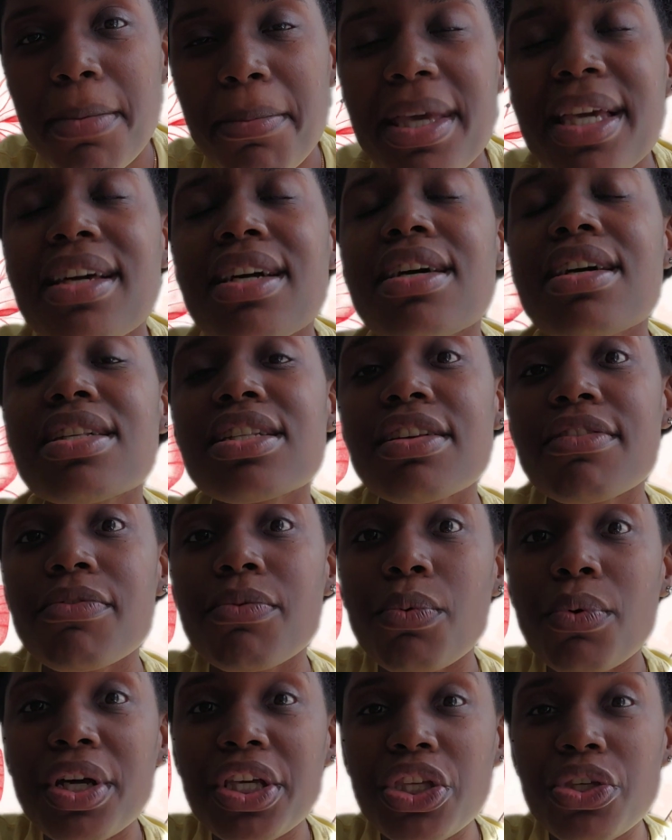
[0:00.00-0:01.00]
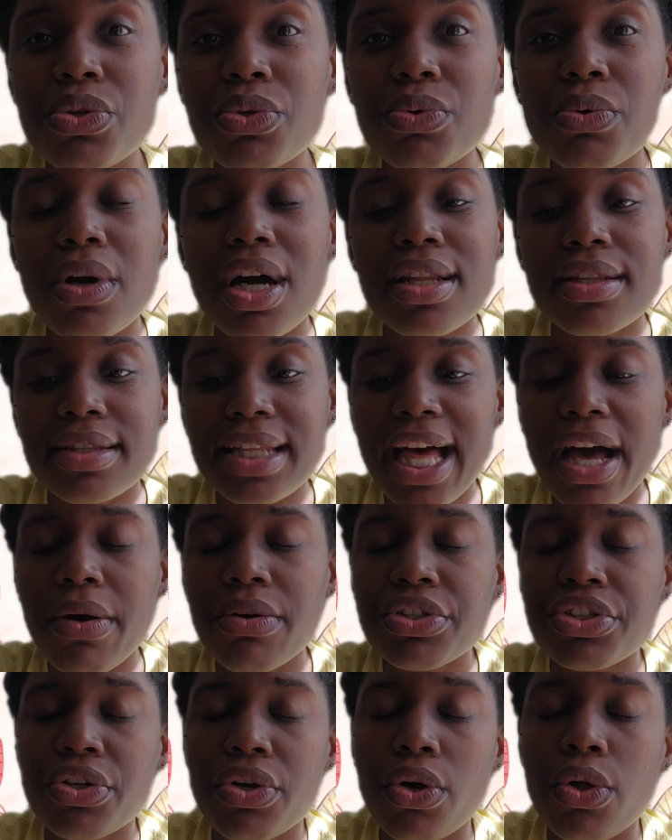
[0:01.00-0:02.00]
because of what you
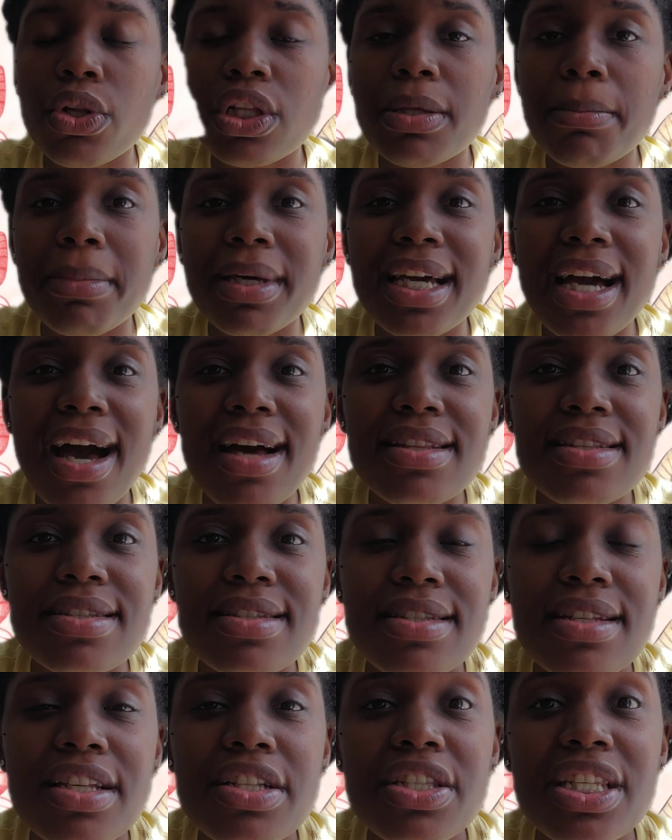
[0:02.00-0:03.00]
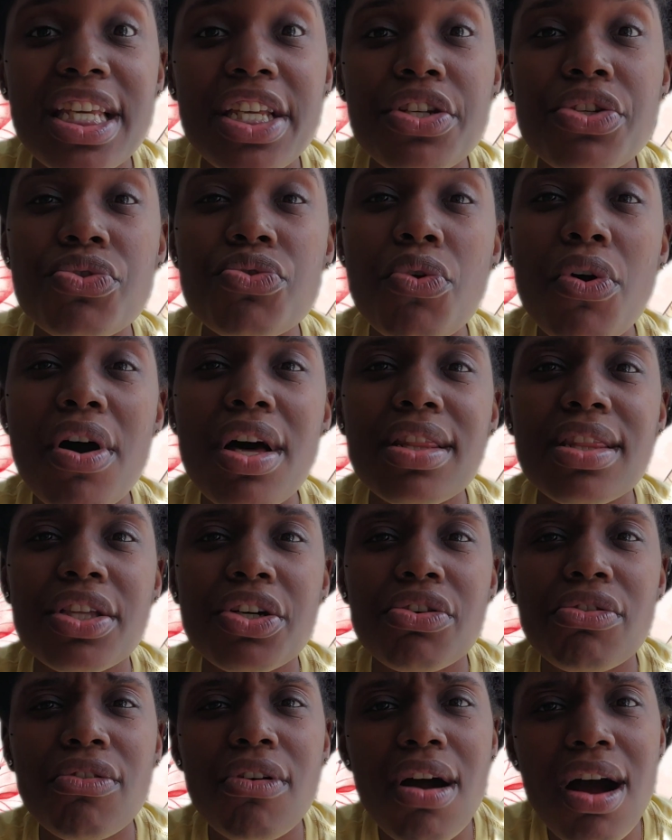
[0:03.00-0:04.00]
allowed your holy begotten Son to endure on the
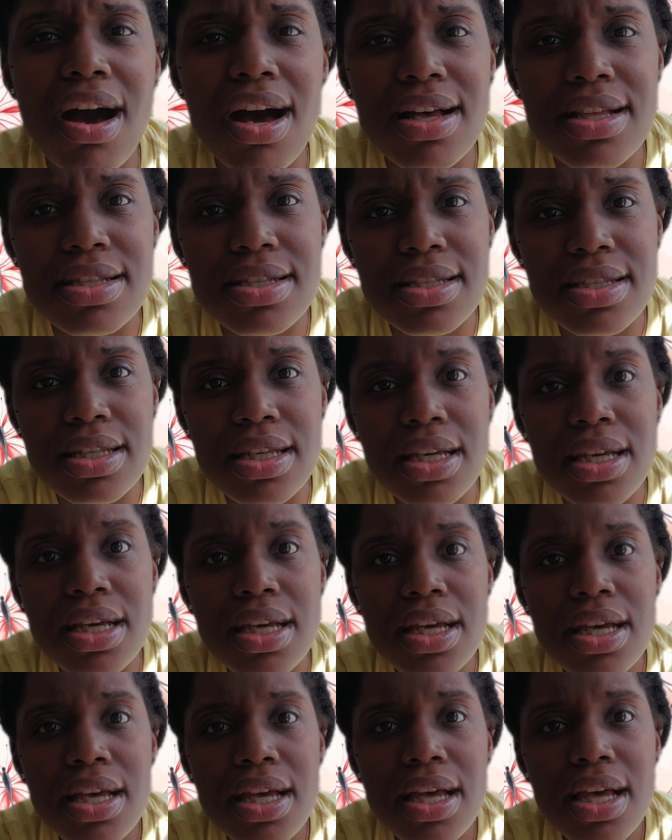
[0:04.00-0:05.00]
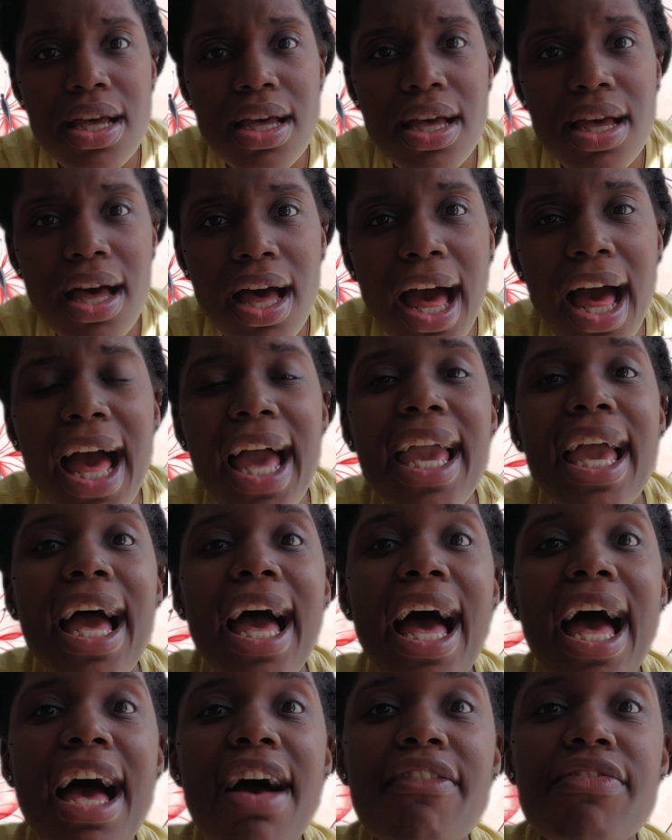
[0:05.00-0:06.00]
cross, I
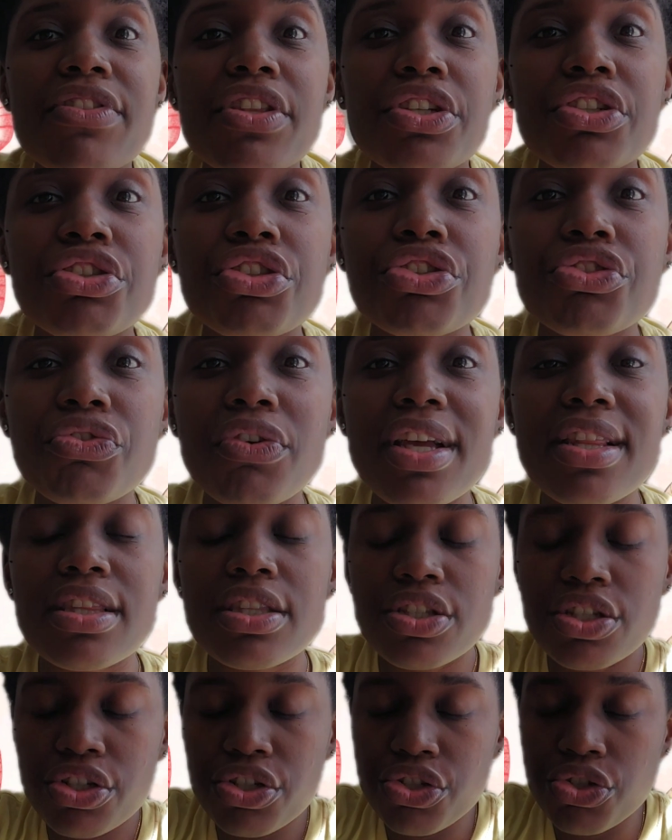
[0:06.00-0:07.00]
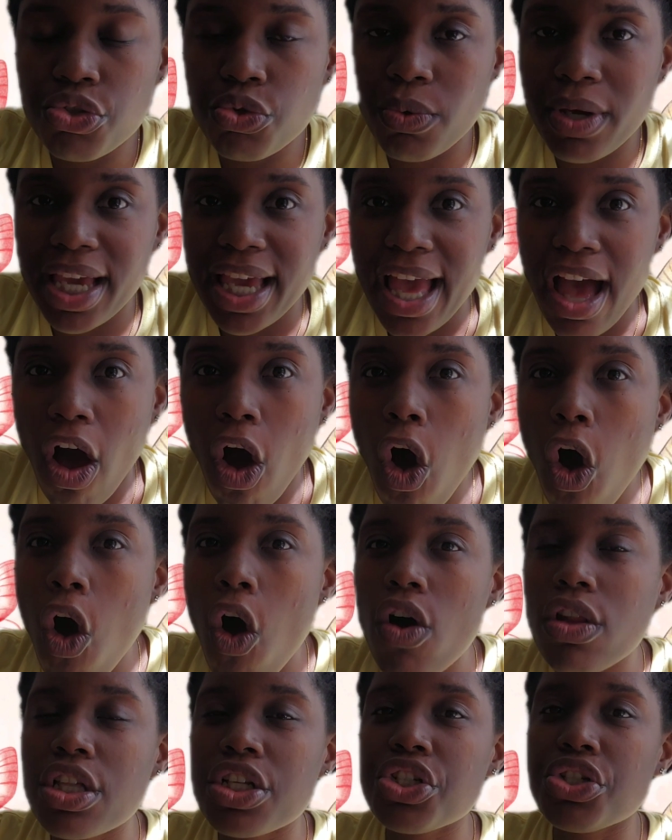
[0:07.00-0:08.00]
have the strength to doing
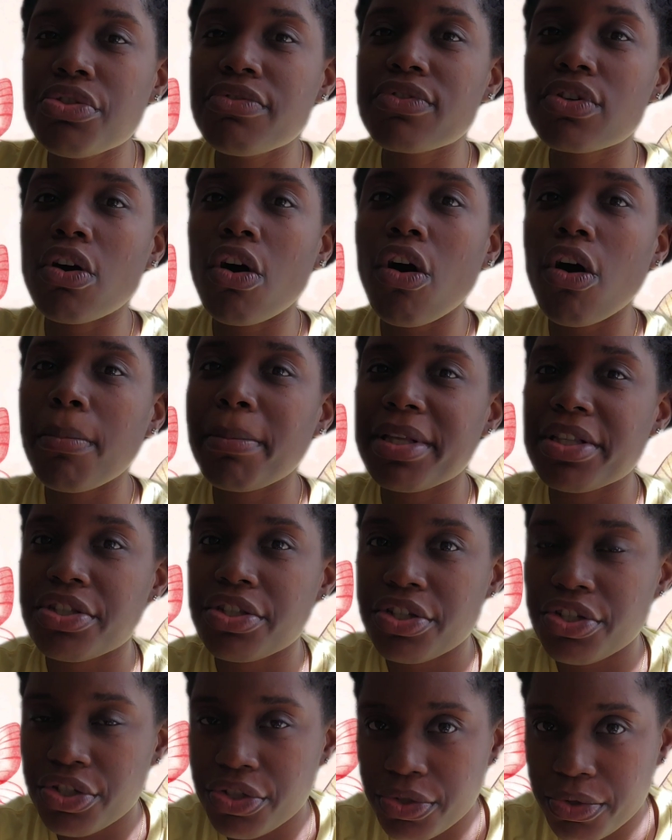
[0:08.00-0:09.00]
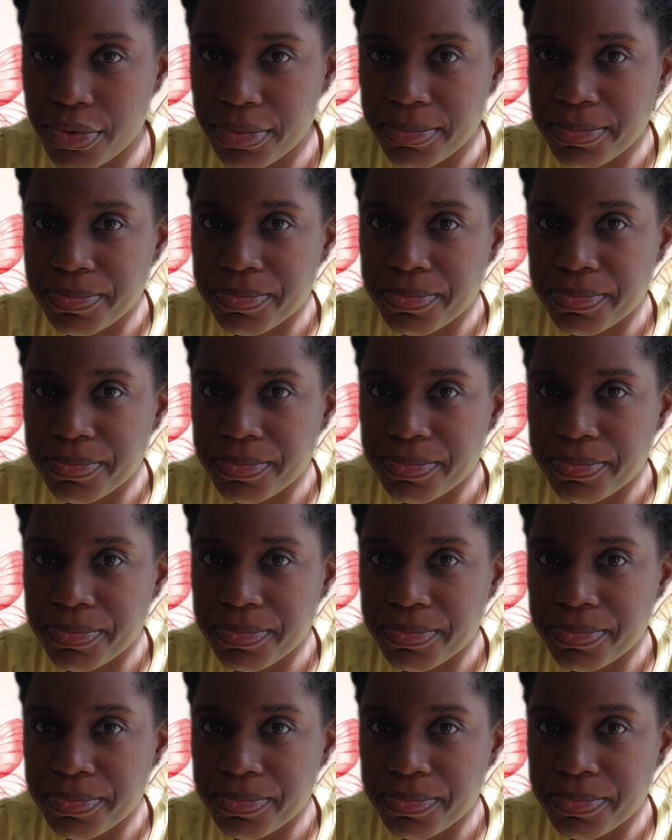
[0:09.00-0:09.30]
all that you've called me to do.